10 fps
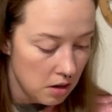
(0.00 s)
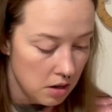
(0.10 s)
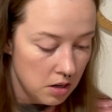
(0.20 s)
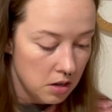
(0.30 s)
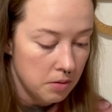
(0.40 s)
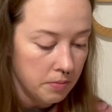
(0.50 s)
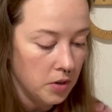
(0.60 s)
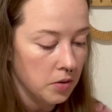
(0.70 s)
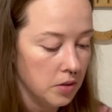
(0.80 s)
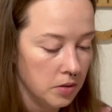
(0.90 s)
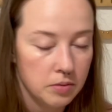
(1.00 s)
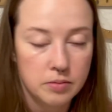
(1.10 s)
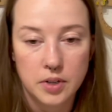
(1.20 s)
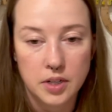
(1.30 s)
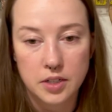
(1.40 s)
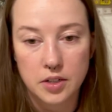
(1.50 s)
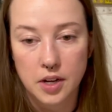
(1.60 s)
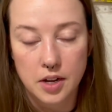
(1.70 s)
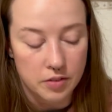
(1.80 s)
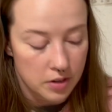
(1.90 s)
No, not
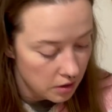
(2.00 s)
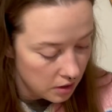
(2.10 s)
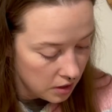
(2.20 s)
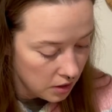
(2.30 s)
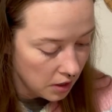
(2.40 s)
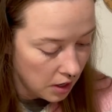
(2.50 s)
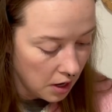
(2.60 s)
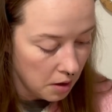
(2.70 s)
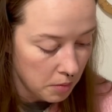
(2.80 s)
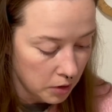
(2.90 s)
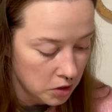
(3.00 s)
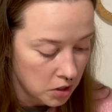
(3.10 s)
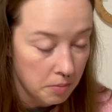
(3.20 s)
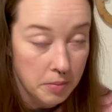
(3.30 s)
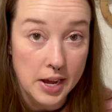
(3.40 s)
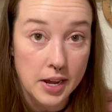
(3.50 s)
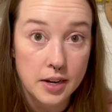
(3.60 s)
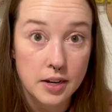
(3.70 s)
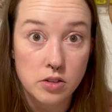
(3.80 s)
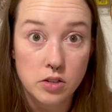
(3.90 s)
DRK Everyday. The DRK March to May
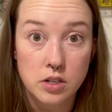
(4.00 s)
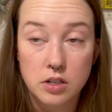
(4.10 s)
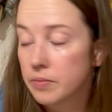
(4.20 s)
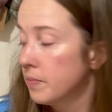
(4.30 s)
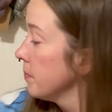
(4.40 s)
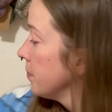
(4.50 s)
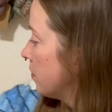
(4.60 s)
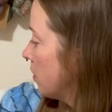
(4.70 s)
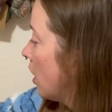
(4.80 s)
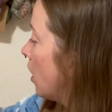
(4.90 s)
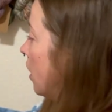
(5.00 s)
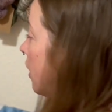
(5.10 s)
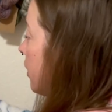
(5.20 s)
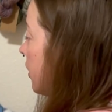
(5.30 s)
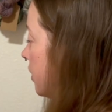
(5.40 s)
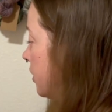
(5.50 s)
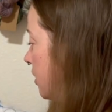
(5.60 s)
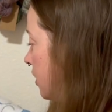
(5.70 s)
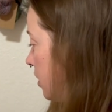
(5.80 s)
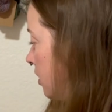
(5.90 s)
knit along. And
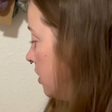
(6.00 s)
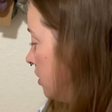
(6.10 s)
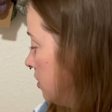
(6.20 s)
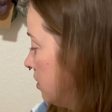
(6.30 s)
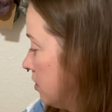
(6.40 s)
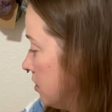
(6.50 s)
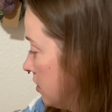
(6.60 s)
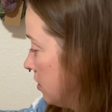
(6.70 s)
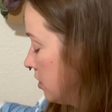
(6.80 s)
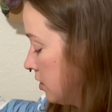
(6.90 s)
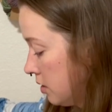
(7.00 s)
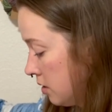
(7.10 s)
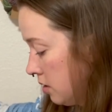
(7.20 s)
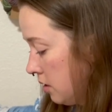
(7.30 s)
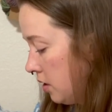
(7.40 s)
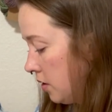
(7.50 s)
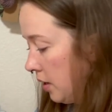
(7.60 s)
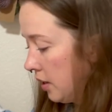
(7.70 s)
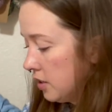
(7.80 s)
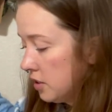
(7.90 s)
oh, I
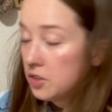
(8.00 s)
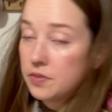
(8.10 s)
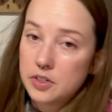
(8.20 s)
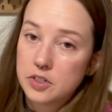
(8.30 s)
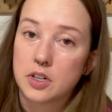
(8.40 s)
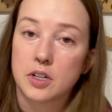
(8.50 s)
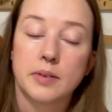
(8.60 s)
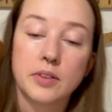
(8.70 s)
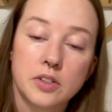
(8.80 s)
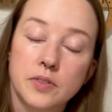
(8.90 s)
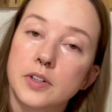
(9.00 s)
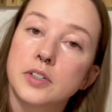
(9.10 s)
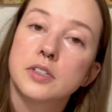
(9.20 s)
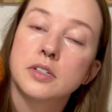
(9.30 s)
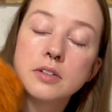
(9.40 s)
guess I should finish talking about this first.